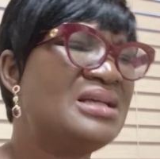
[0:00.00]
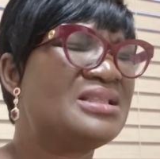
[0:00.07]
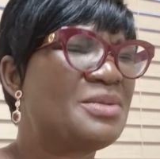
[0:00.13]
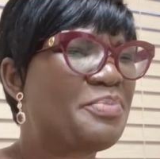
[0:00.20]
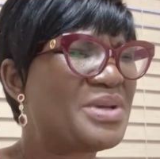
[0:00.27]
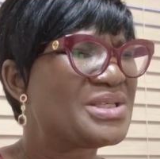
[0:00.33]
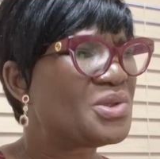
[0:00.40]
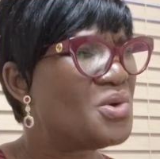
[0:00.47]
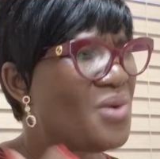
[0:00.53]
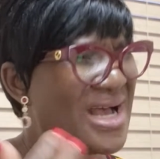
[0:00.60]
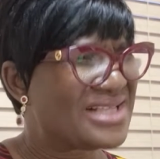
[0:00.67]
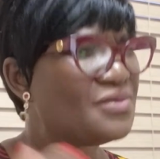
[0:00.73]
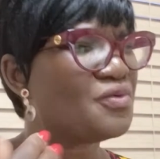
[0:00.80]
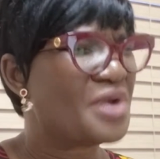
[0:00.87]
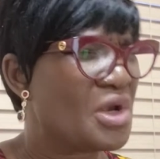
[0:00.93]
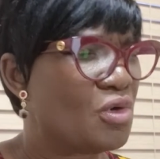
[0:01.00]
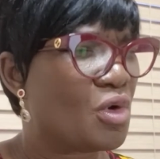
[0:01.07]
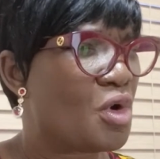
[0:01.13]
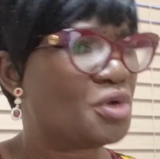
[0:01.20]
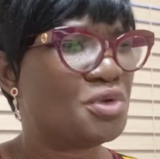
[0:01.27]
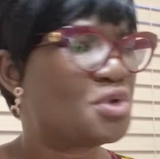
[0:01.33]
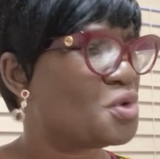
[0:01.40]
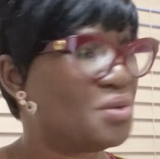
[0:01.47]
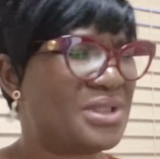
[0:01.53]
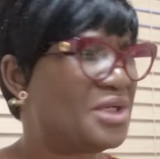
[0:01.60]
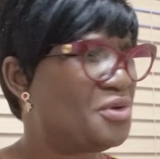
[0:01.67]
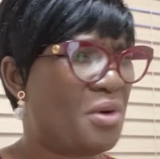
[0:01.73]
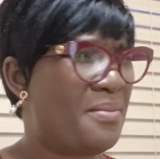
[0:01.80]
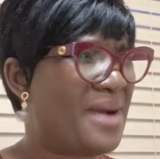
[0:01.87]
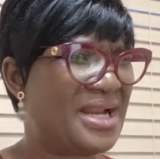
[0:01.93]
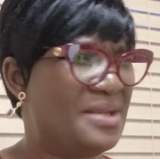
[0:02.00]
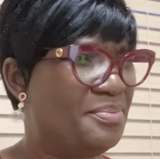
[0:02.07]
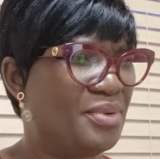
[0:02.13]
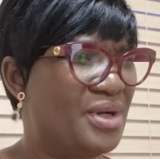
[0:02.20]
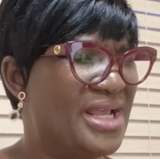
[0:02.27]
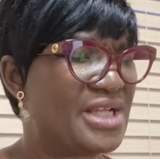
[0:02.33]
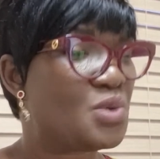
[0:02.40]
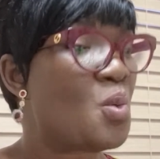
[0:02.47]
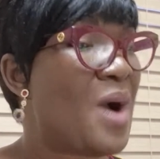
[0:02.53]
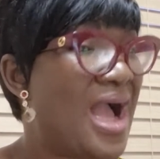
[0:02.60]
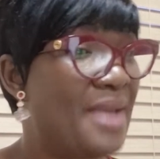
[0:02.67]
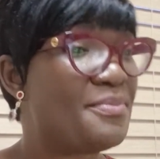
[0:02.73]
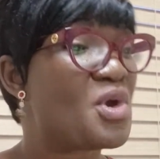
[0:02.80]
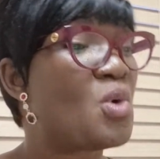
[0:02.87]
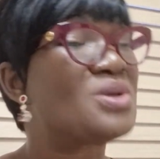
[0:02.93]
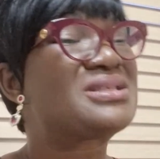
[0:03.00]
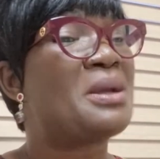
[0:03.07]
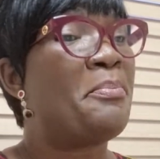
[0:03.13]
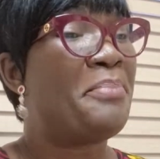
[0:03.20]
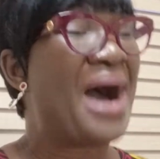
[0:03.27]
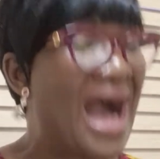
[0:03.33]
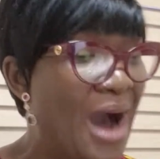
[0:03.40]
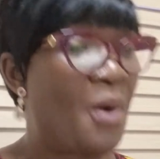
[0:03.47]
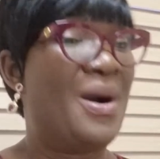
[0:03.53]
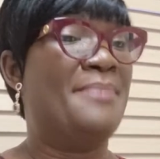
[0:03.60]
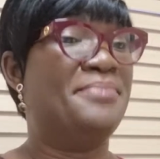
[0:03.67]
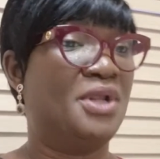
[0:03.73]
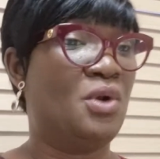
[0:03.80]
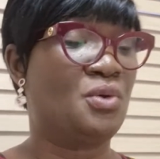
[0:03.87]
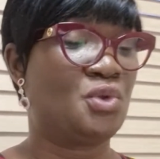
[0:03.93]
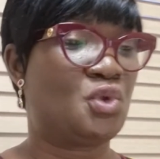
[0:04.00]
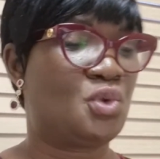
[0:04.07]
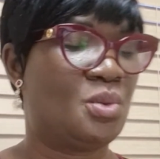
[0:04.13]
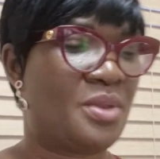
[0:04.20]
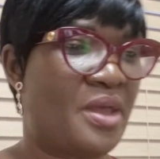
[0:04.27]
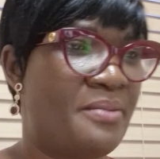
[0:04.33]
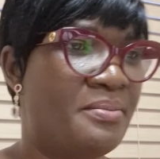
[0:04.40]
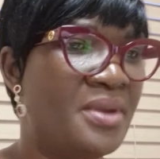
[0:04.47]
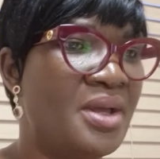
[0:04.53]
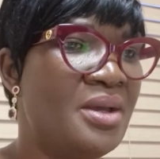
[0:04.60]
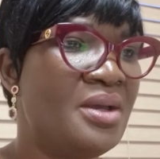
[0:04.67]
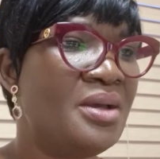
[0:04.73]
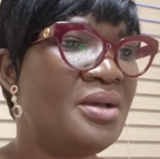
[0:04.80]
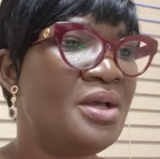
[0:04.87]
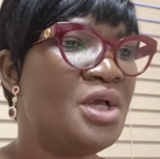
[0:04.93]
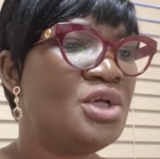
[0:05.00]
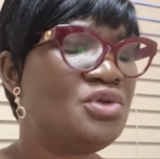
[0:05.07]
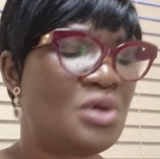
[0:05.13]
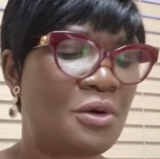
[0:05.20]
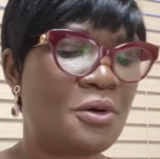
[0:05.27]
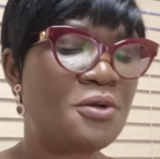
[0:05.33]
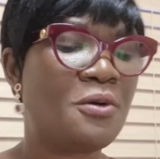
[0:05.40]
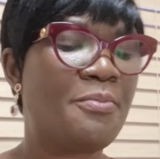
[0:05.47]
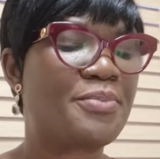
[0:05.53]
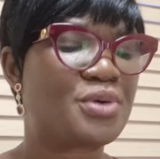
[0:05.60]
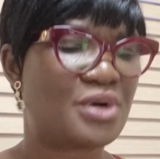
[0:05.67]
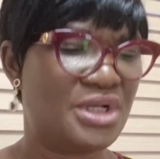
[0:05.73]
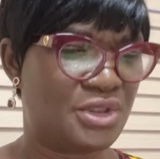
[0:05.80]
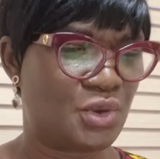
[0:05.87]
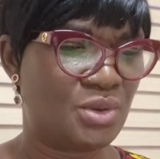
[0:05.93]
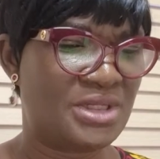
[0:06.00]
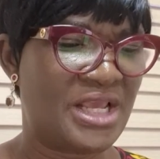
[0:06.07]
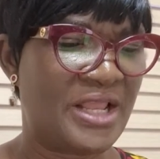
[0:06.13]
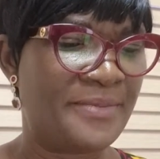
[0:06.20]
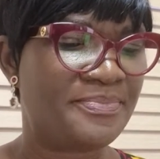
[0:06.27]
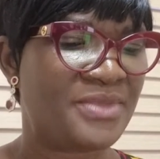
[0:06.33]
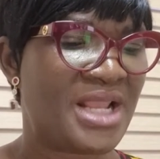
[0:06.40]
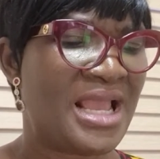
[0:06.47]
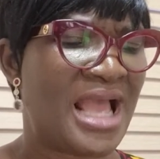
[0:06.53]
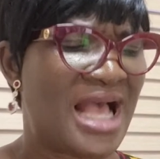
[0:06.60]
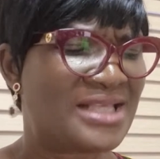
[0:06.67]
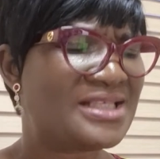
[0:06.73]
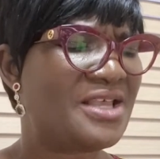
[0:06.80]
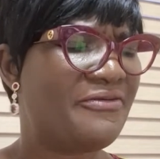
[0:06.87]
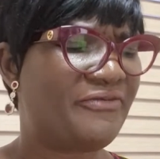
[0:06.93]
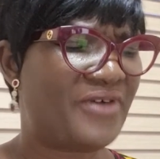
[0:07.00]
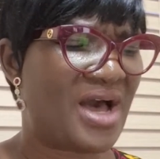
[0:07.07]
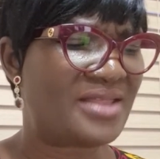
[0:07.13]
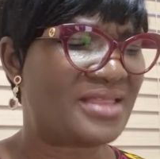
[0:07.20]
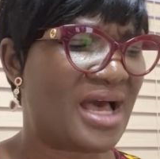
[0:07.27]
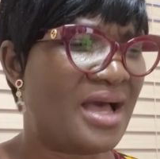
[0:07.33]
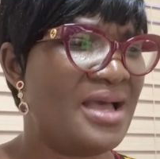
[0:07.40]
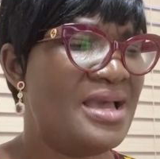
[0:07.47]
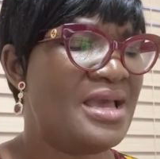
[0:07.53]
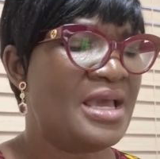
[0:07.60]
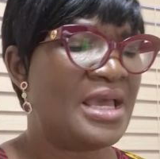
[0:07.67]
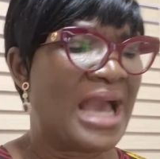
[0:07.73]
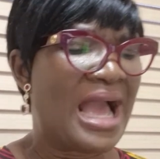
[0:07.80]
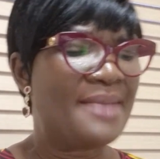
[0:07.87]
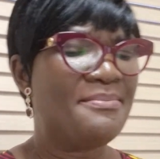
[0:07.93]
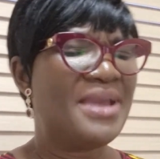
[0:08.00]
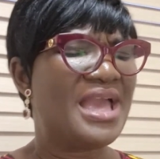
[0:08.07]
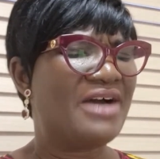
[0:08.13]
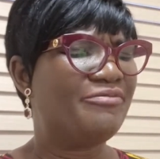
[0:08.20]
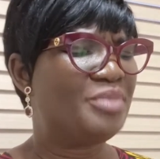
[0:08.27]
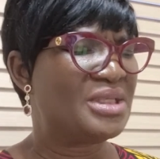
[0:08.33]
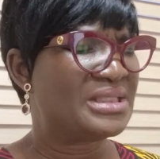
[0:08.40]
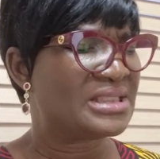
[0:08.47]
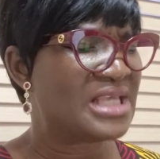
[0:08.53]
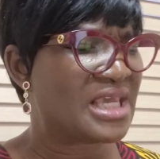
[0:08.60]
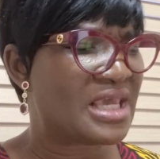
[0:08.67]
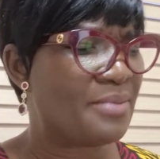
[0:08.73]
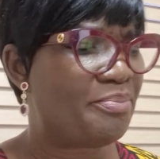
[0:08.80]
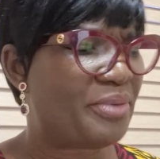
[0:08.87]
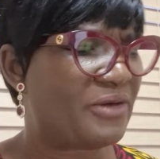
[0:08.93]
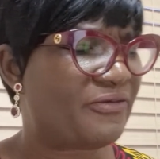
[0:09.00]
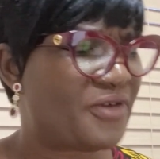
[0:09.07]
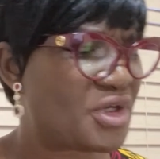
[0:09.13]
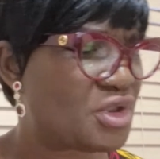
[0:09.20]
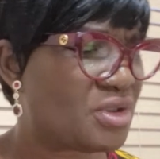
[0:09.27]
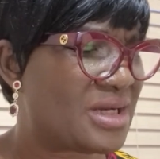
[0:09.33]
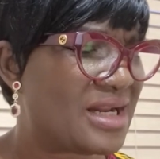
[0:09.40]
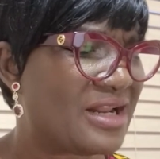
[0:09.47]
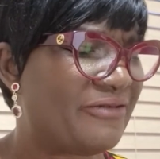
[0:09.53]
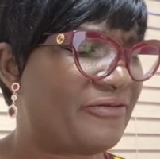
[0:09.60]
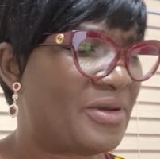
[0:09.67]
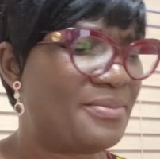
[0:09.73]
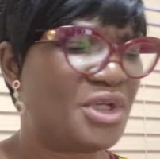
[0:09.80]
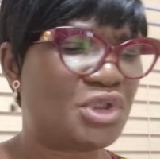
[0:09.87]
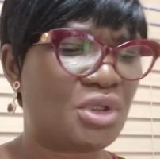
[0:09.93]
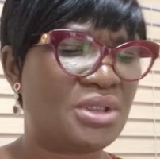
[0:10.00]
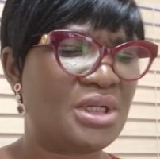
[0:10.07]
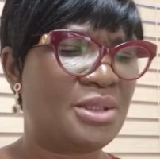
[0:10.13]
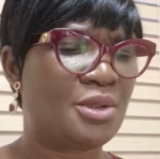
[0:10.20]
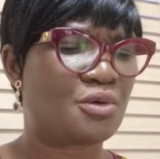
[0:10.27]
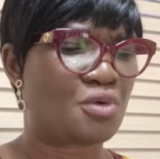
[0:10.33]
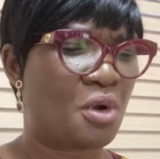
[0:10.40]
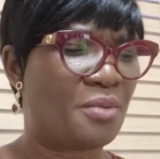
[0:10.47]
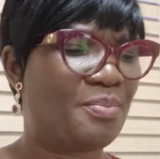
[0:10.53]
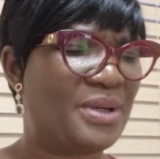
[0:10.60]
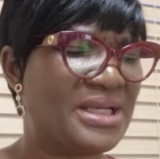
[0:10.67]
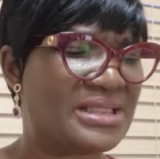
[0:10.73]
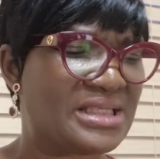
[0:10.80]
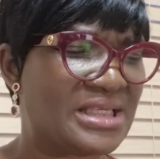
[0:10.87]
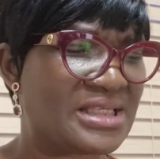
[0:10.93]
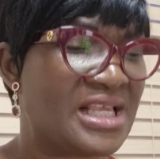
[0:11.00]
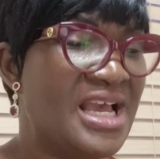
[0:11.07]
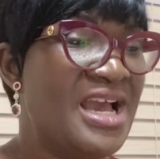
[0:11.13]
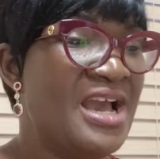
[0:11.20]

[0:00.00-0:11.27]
The person who has real control, they don't manipulate. Why? Because the power belongs to them. You're going to pray today and say, Father, I may have been seeking perfection and affirmation in the wrong places.